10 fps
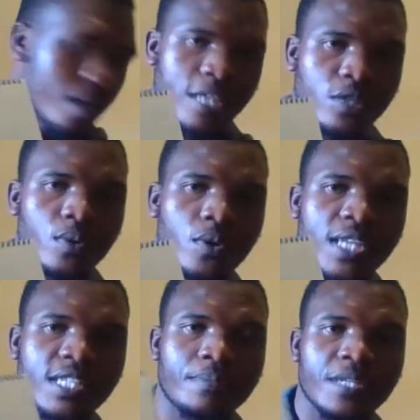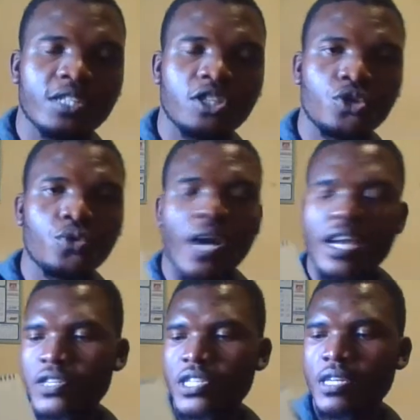yes, we're going to subtract 2
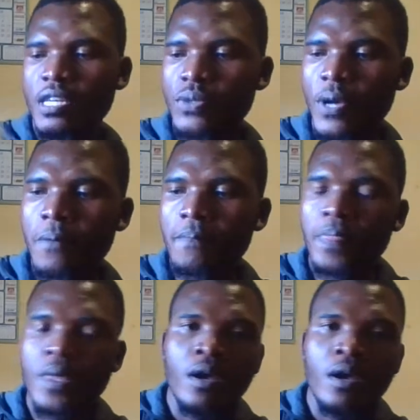hydrogen as well.